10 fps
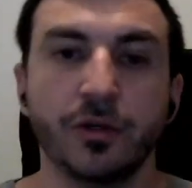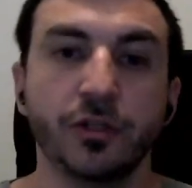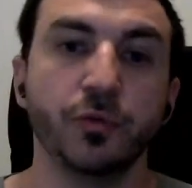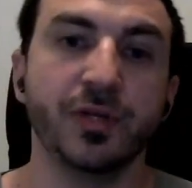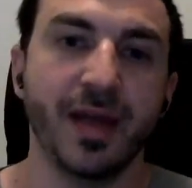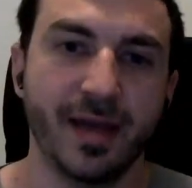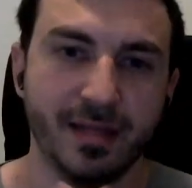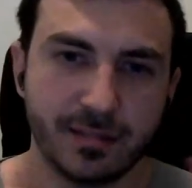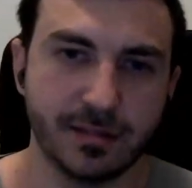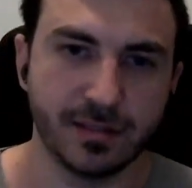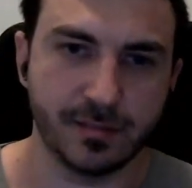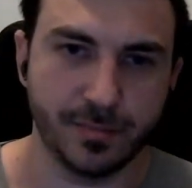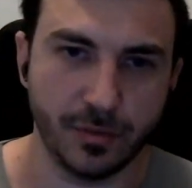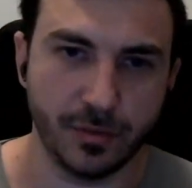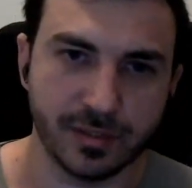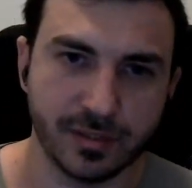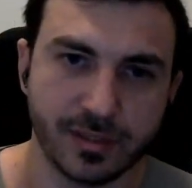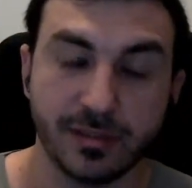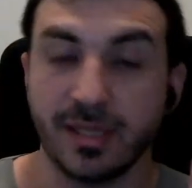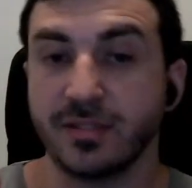You need to enhance the
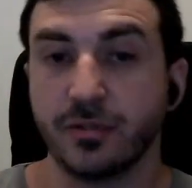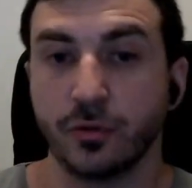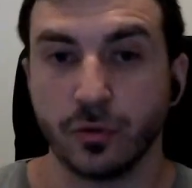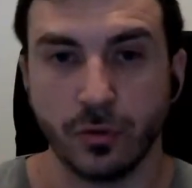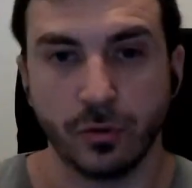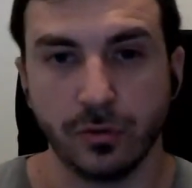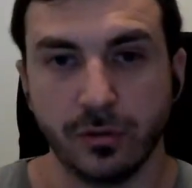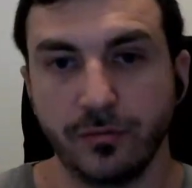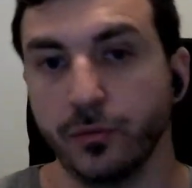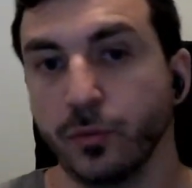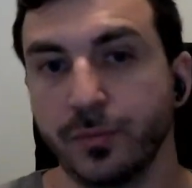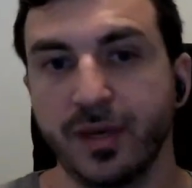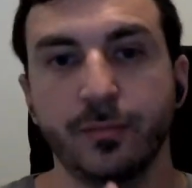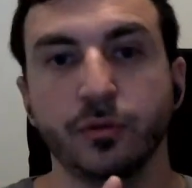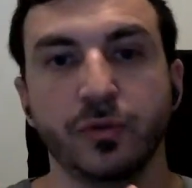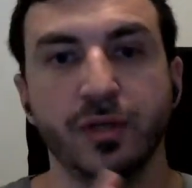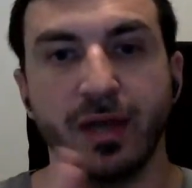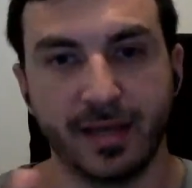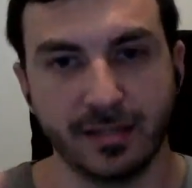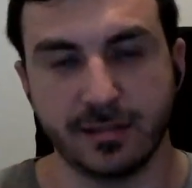experience, and that's your goal. If you will be able to
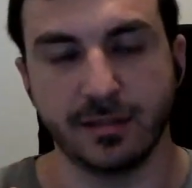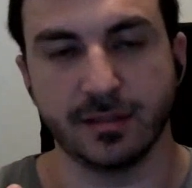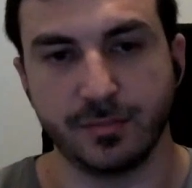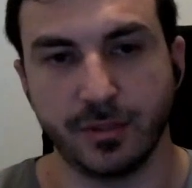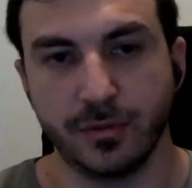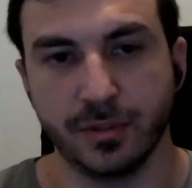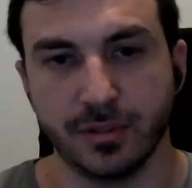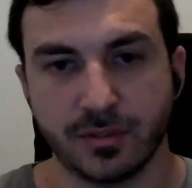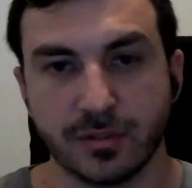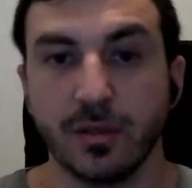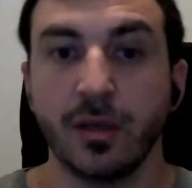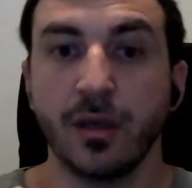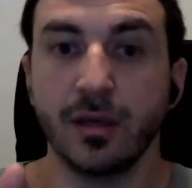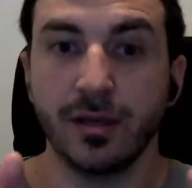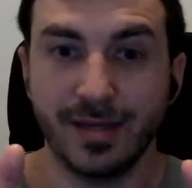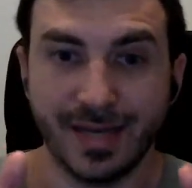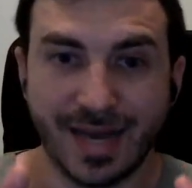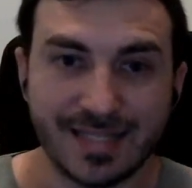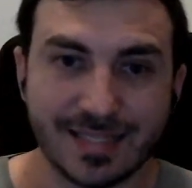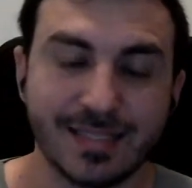enhance the experience
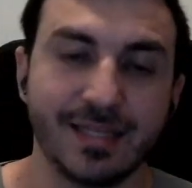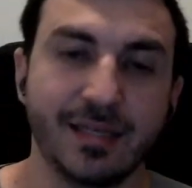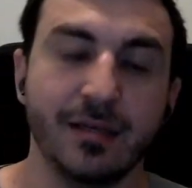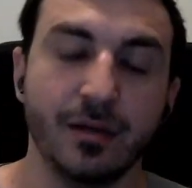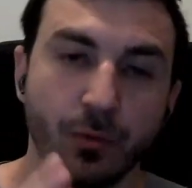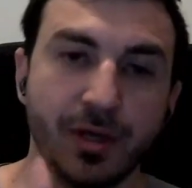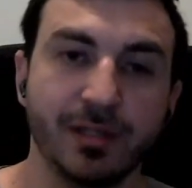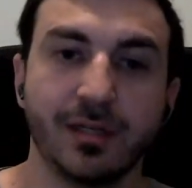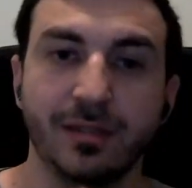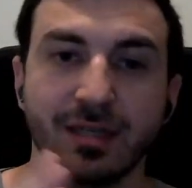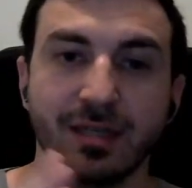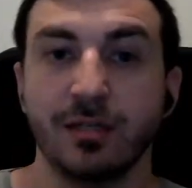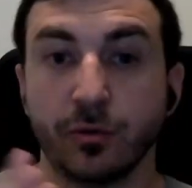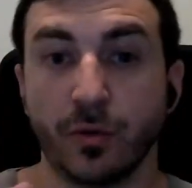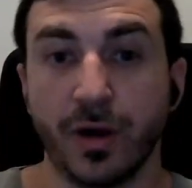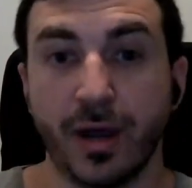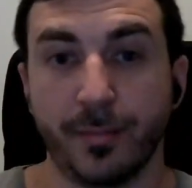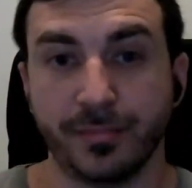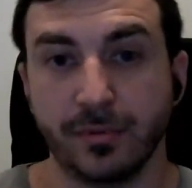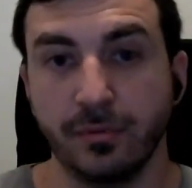nicely in a way that doesn't
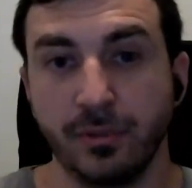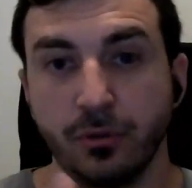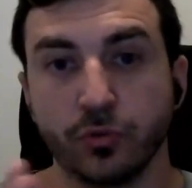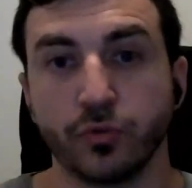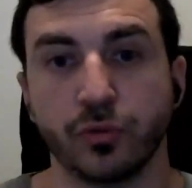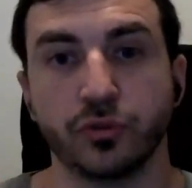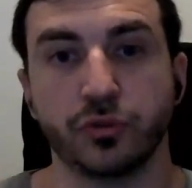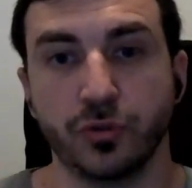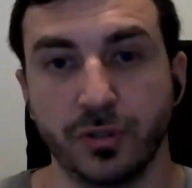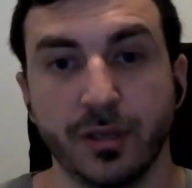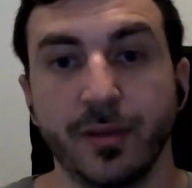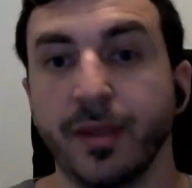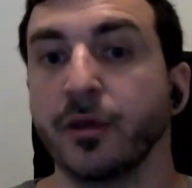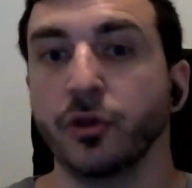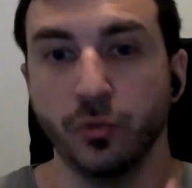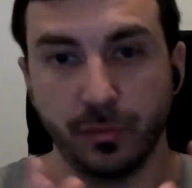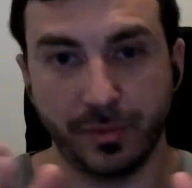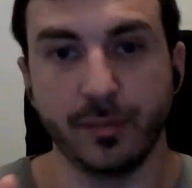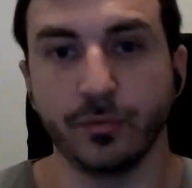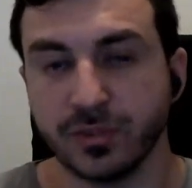interrupt the usual journey, you will
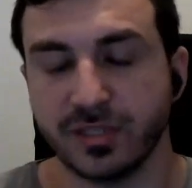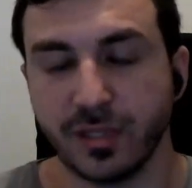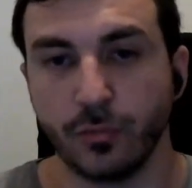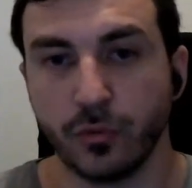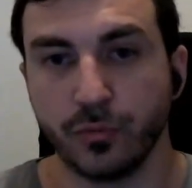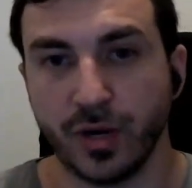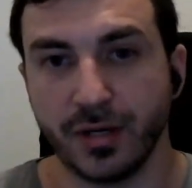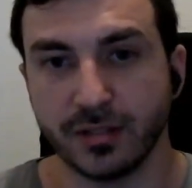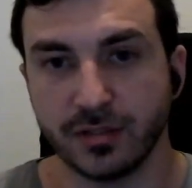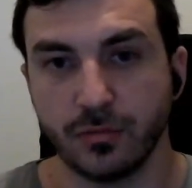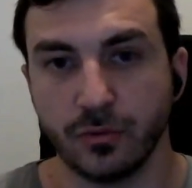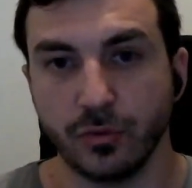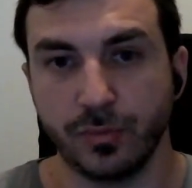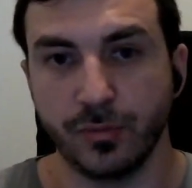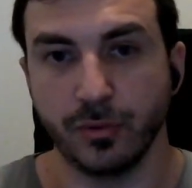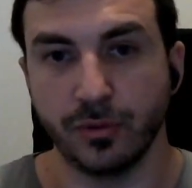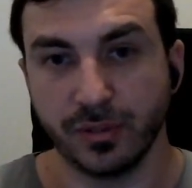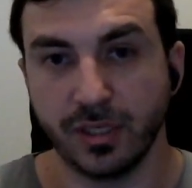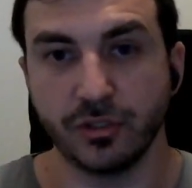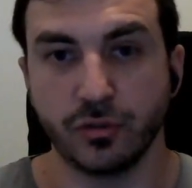be able to sell more products to more people
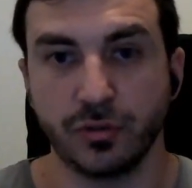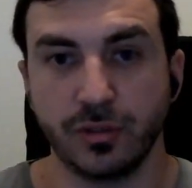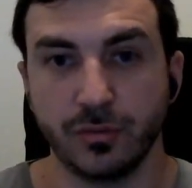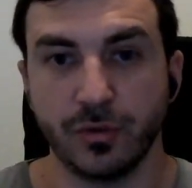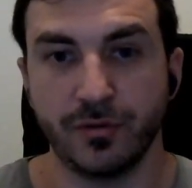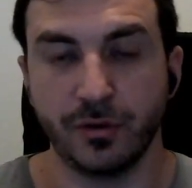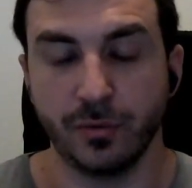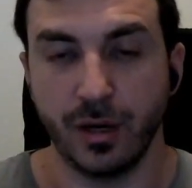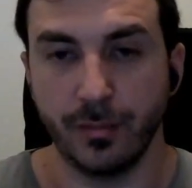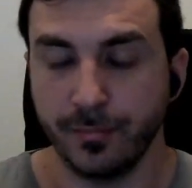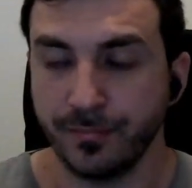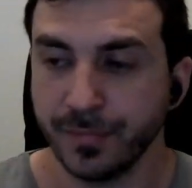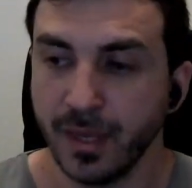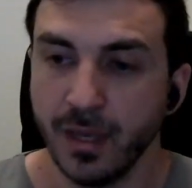and get your revenue up.